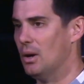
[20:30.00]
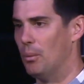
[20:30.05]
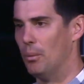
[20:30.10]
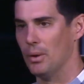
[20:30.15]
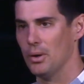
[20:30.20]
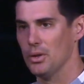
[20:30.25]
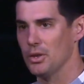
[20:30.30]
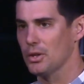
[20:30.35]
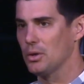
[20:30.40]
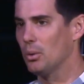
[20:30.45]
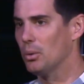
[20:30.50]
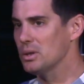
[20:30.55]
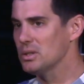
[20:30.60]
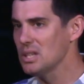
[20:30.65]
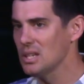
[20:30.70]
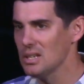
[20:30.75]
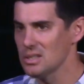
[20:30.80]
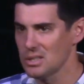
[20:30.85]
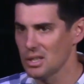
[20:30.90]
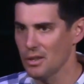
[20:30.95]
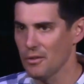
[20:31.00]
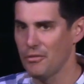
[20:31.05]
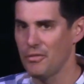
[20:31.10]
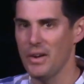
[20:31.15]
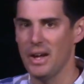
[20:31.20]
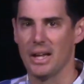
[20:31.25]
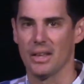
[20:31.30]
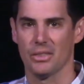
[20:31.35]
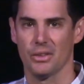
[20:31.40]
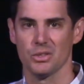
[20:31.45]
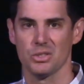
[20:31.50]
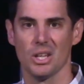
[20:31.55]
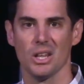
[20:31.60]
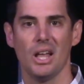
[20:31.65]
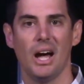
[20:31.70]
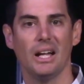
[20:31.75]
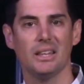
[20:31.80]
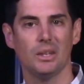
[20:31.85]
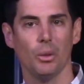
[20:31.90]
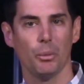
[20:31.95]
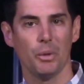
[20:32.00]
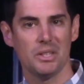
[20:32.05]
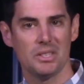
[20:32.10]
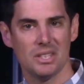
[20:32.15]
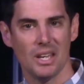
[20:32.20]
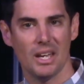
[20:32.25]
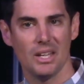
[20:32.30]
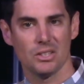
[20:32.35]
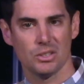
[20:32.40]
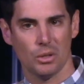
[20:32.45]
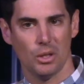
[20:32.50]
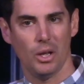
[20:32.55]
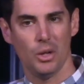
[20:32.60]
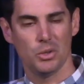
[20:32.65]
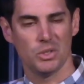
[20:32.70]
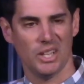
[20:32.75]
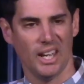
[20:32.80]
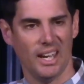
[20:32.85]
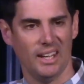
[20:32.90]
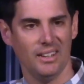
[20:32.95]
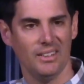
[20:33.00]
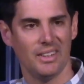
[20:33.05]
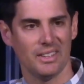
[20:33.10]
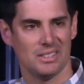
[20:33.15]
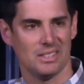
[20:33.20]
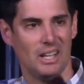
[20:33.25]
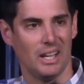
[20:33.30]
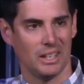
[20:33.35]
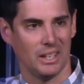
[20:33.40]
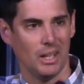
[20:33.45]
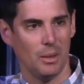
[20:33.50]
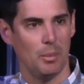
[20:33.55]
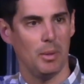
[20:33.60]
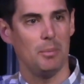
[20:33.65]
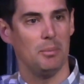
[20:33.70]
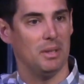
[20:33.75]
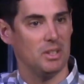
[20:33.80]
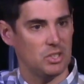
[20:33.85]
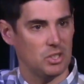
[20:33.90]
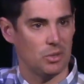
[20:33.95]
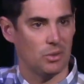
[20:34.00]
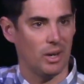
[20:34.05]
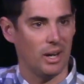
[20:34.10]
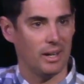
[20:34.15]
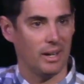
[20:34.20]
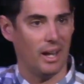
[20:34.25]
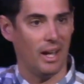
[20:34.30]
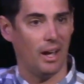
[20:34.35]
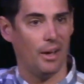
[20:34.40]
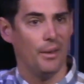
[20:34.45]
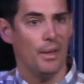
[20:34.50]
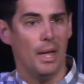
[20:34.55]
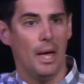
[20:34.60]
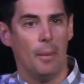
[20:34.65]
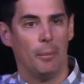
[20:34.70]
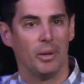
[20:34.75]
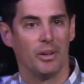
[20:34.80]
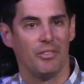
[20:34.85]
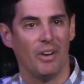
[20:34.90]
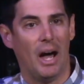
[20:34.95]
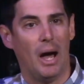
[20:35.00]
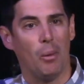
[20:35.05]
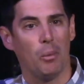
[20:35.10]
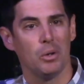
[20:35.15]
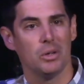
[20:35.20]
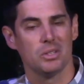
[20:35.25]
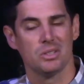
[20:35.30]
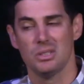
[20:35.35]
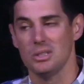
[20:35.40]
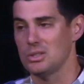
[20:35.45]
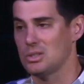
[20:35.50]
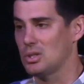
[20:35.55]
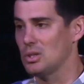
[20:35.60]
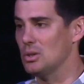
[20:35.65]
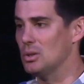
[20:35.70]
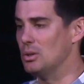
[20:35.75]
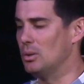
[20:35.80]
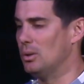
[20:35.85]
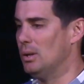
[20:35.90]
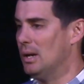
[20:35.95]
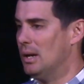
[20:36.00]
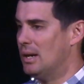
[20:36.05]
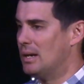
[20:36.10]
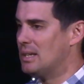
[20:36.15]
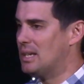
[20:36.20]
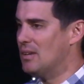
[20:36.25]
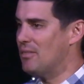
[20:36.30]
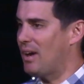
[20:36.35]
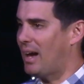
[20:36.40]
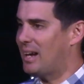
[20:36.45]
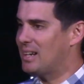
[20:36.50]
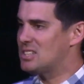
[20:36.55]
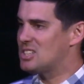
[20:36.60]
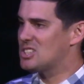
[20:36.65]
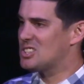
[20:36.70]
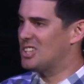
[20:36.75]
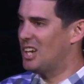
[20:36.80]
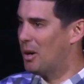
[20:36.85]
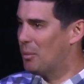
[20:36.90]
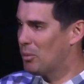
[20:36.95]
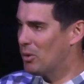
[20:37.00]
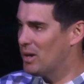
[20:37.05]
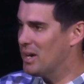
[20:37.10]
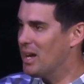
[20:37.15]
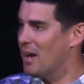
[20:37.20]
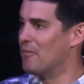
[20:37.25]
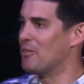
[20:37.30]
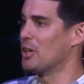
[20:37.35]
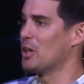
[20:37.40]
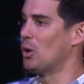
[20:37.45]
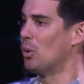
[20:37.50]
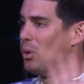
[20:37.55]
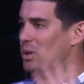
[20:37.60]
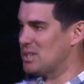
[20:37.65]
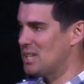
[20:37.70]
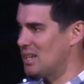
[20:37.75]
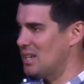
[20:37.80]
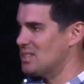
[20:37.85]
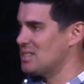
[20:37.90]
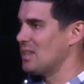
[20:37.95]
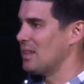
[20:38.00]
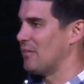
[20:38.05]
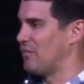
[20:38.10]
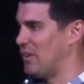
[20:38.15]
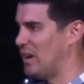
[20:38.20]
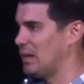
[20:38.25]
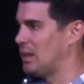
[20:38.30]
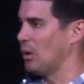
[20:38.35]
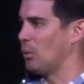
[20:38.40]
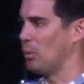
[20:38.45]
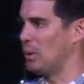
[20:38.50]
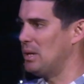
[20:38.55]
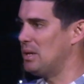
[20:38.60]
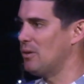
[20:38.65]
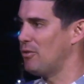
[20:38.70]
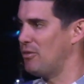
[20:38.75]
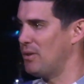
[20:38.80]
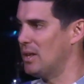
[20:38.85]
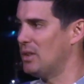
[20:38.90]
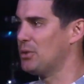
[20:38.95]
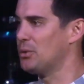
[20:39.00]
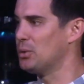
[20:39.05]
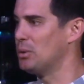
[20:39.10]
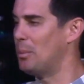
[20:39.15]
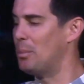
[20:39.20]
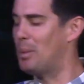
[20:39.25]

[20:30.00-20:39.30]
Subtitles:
What are the core tenets of the faith? There's a lot that we say is closed-handed that's not going to be mentioned right now, but if I were to give a summary of the core tenets of the faith that we defend through